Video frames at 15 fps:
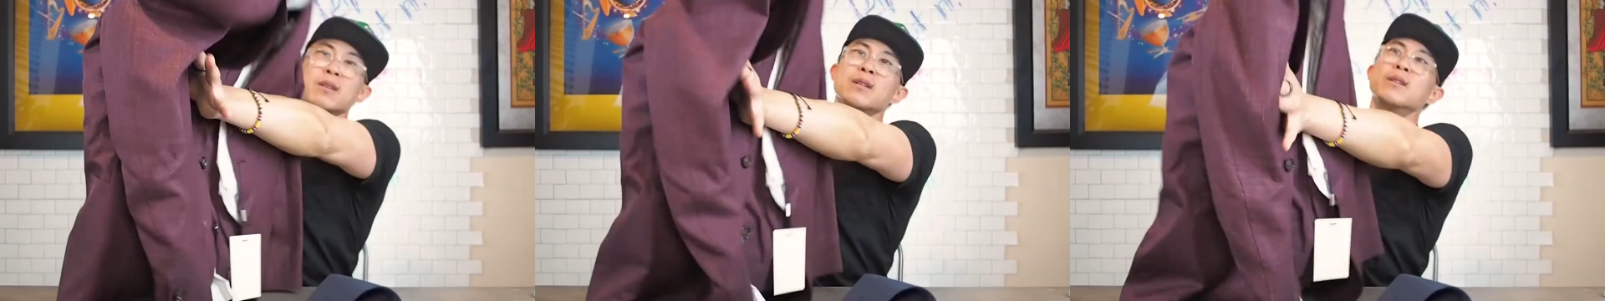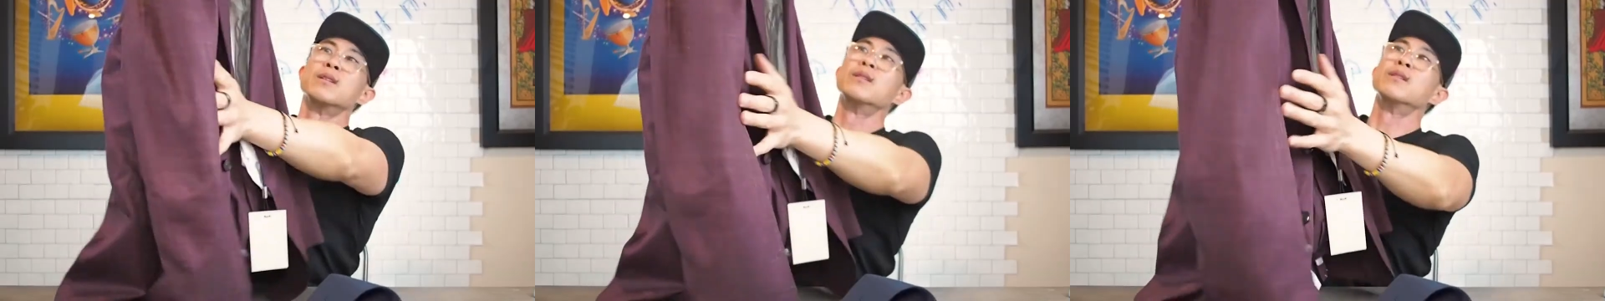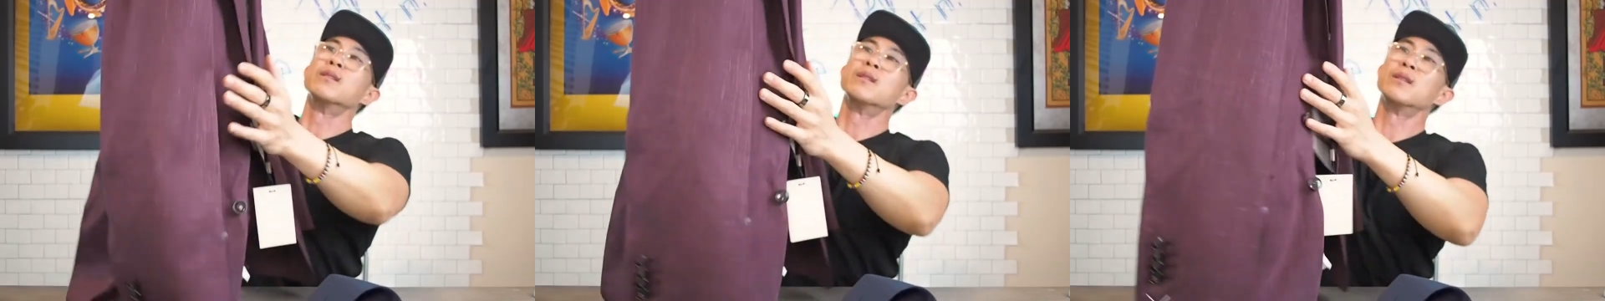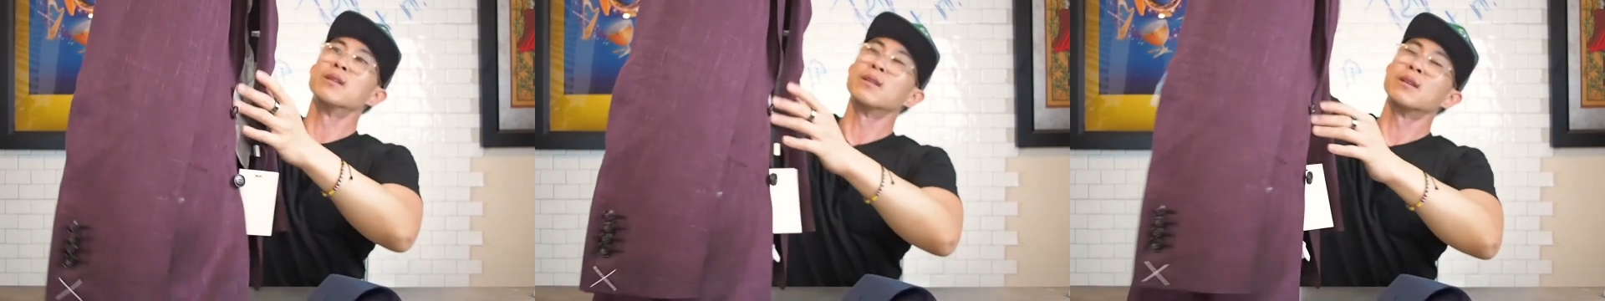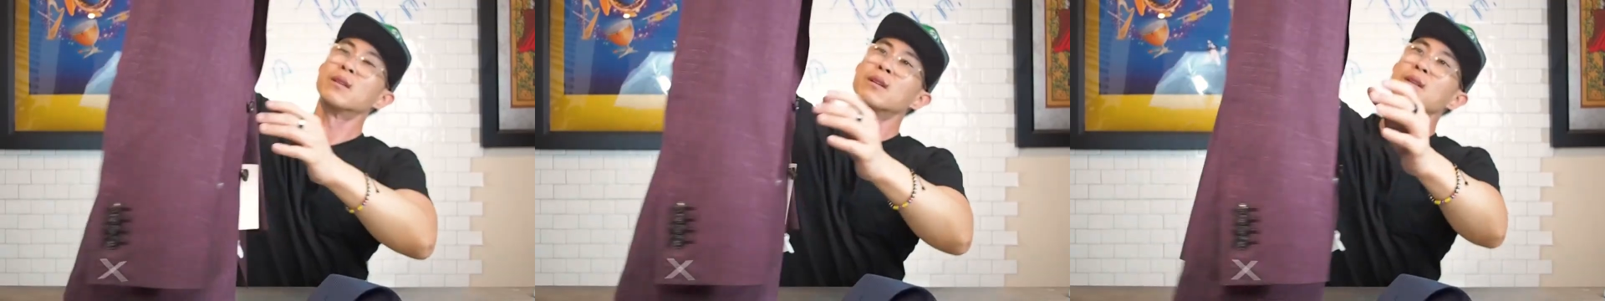
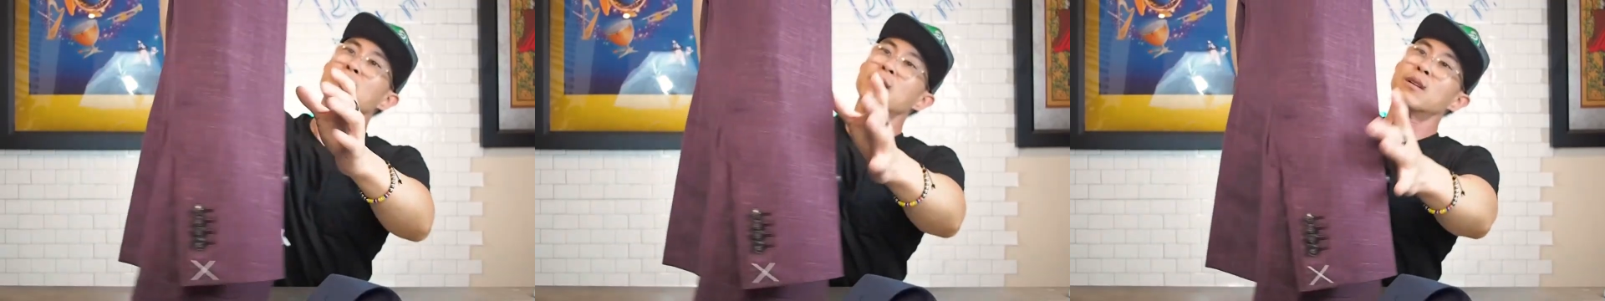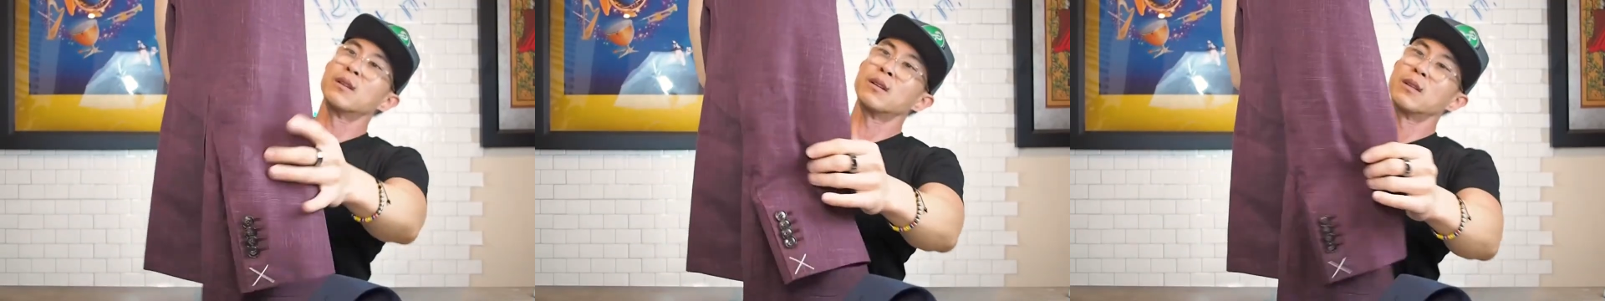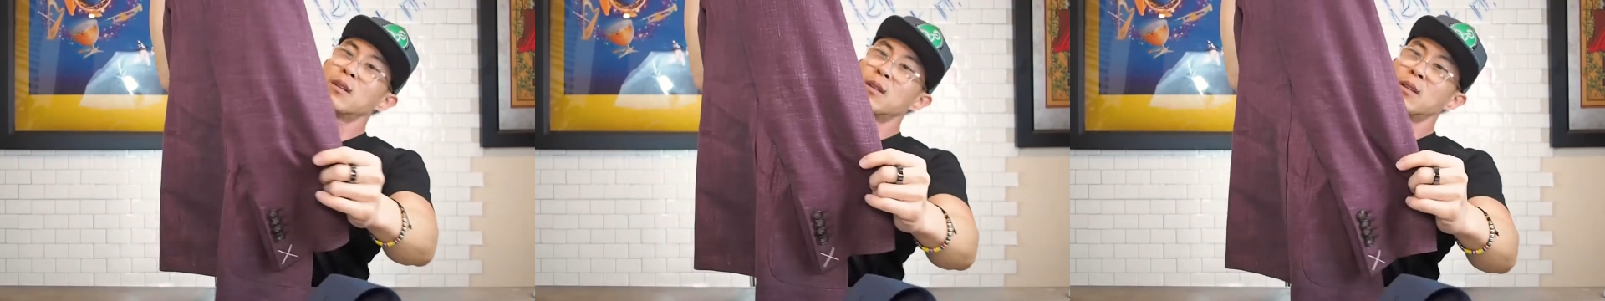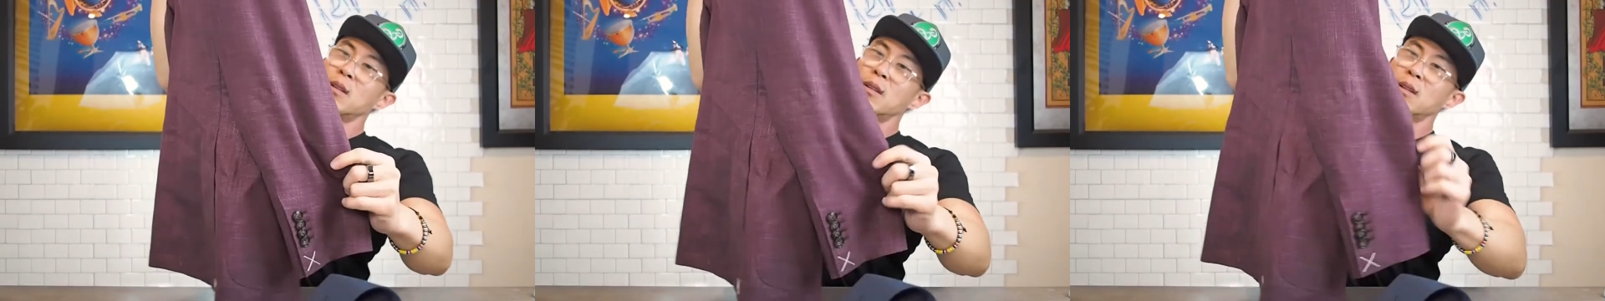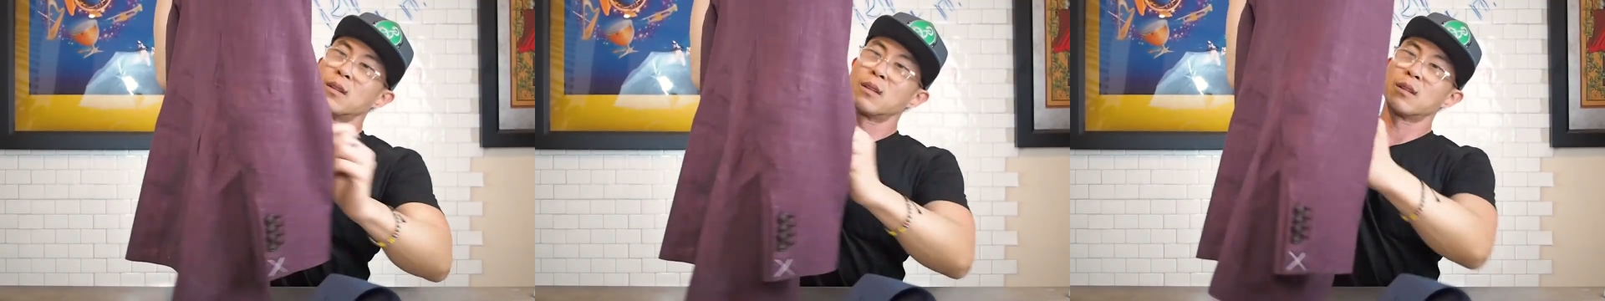
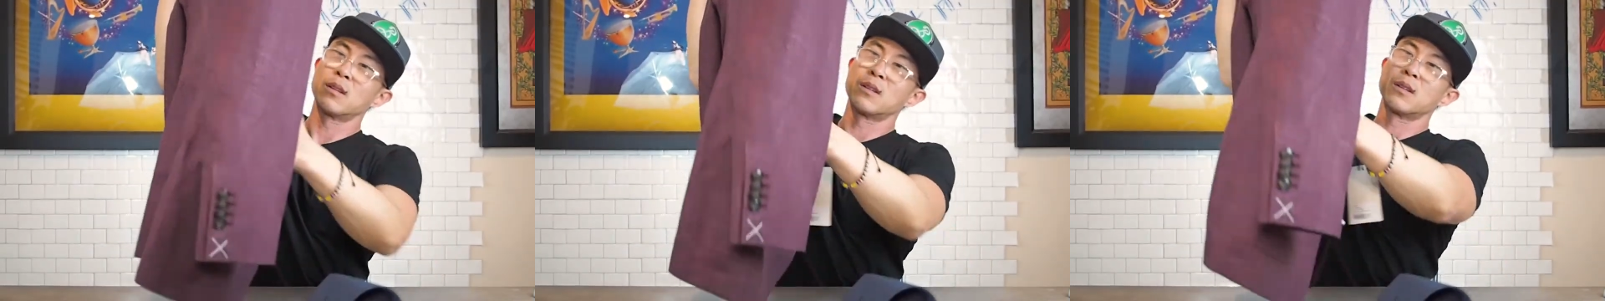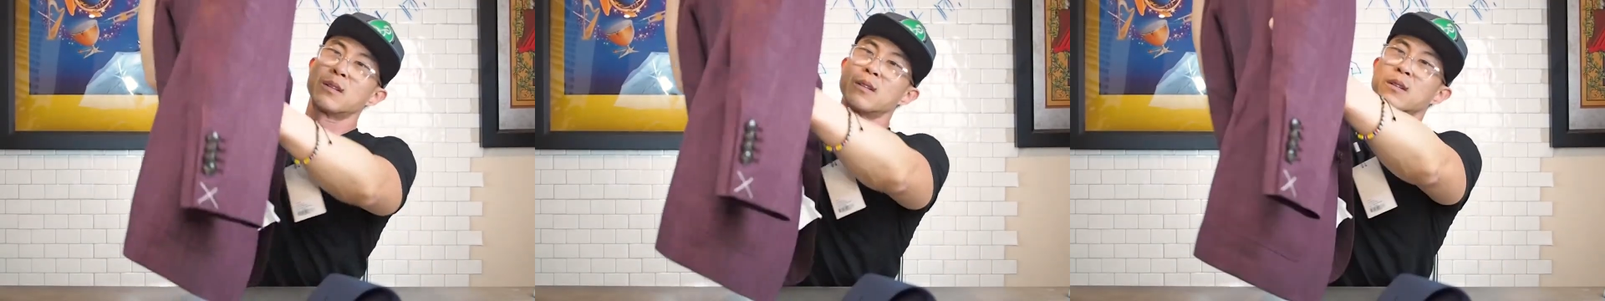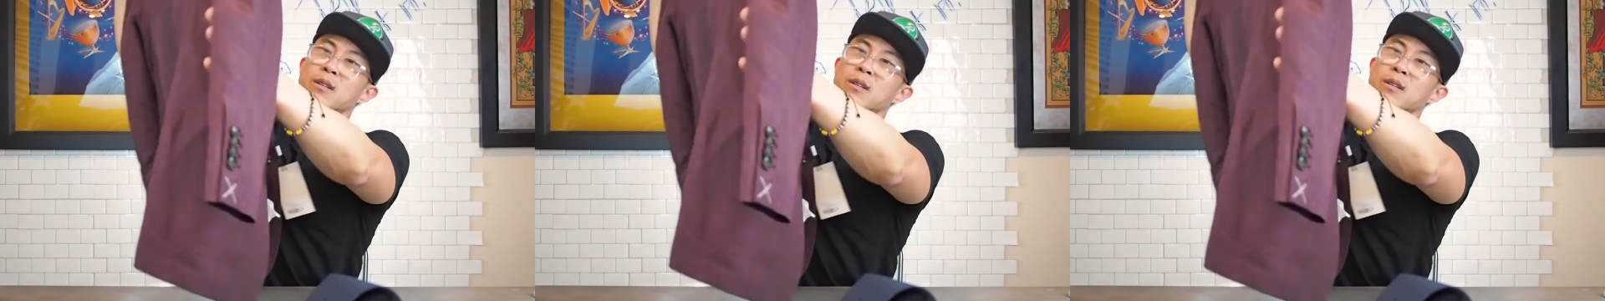[no speech]